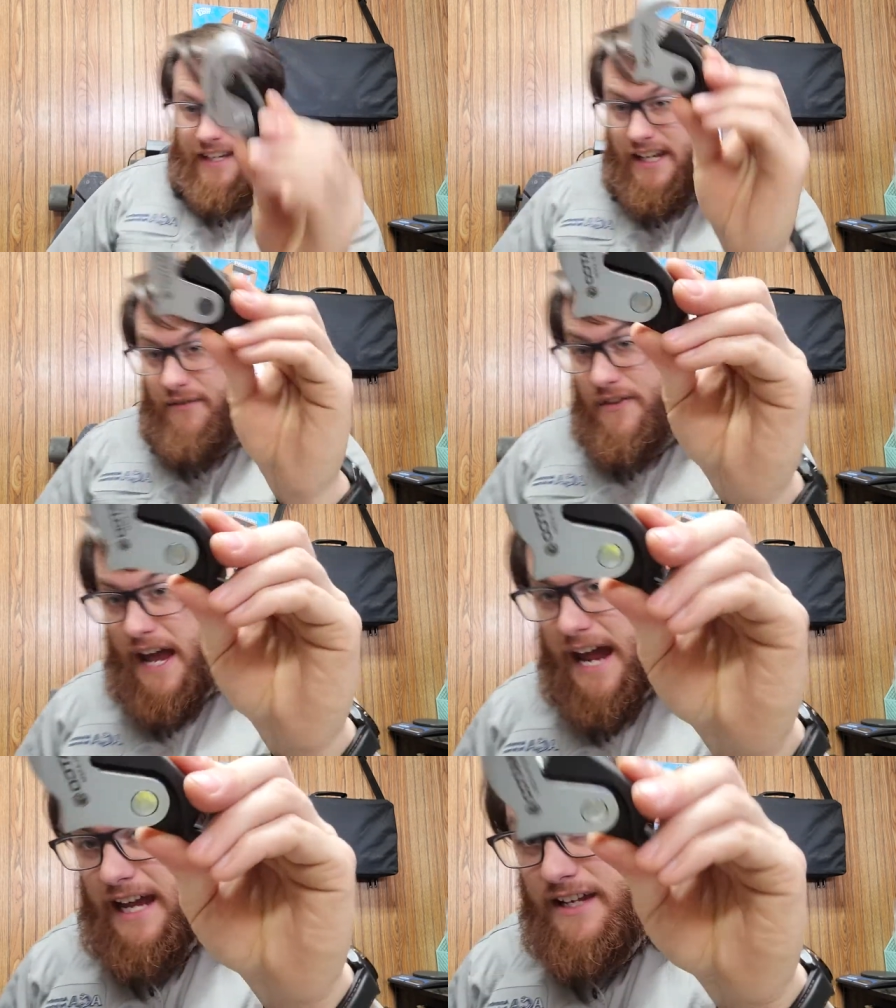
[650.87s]
If
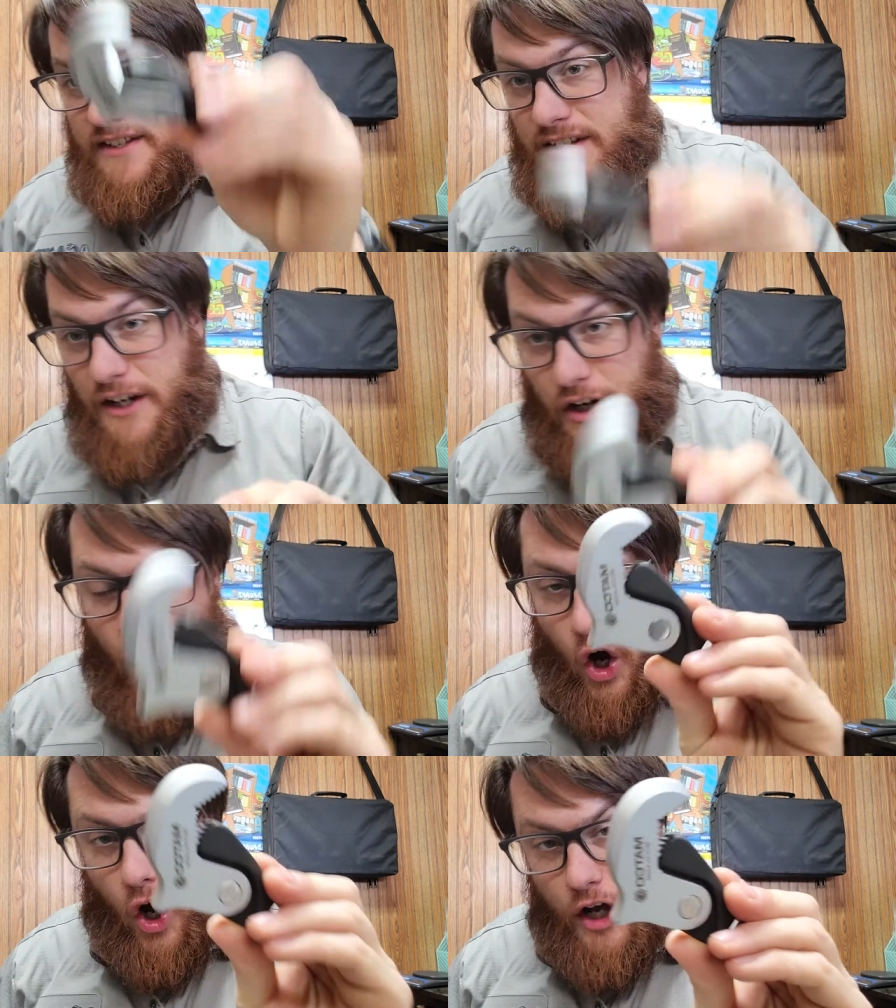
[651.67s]
that isn't
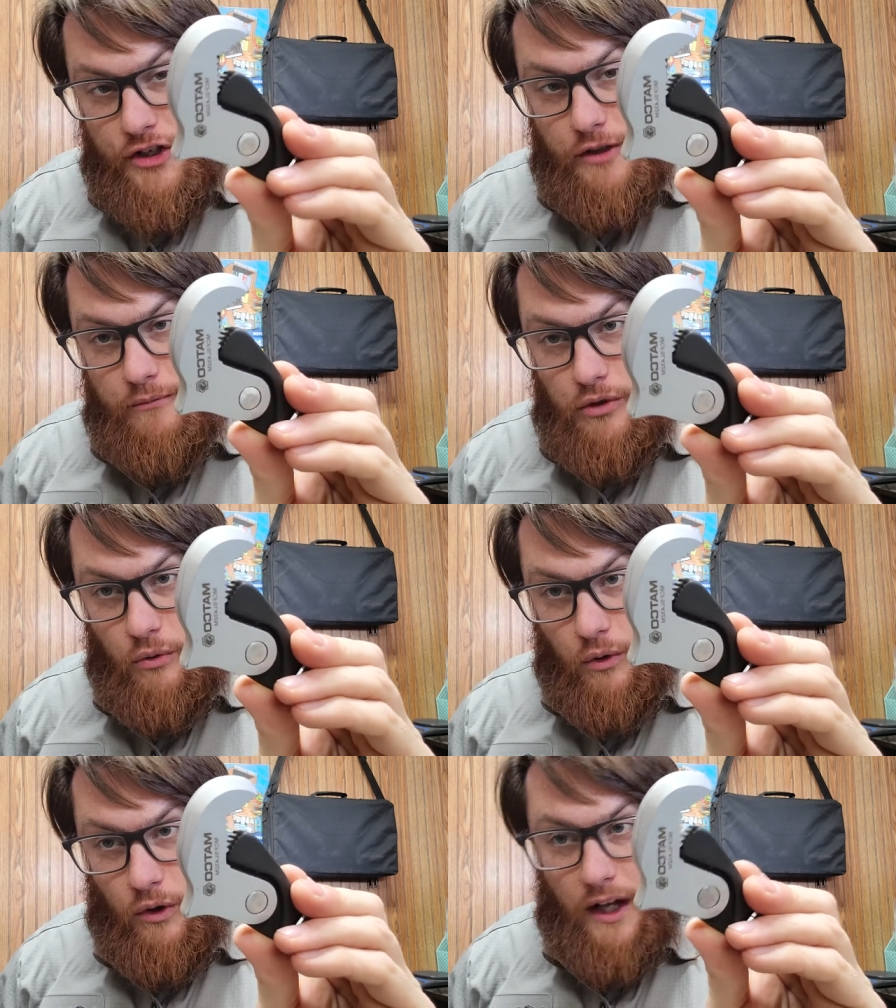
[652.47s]
an awesome
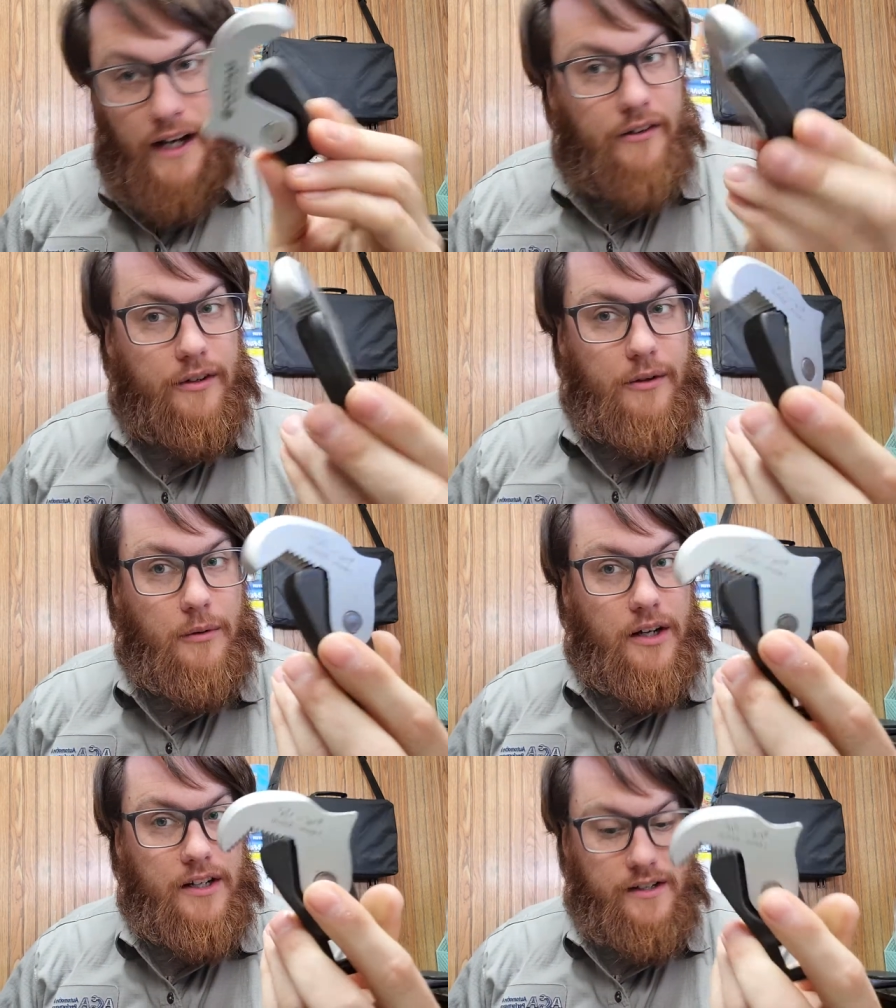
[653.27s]
tool, I don't know
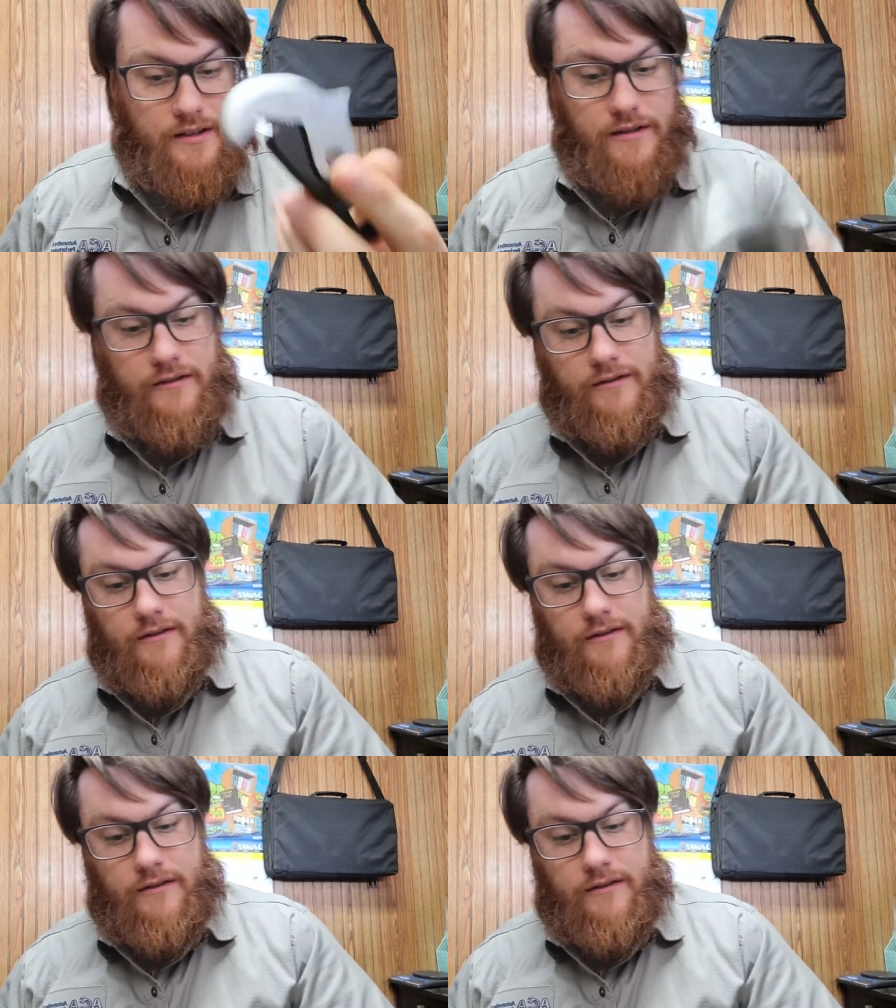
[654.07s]
what is.